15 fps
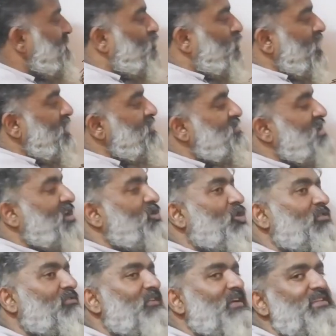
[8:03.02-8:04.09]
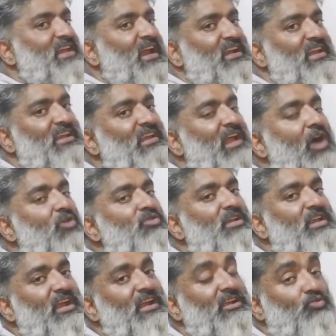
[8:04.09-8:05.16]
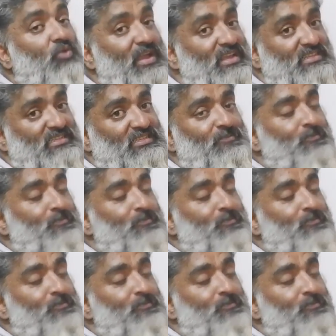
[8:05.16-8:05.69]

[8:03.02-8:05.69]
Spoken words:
points are always getting counted twice.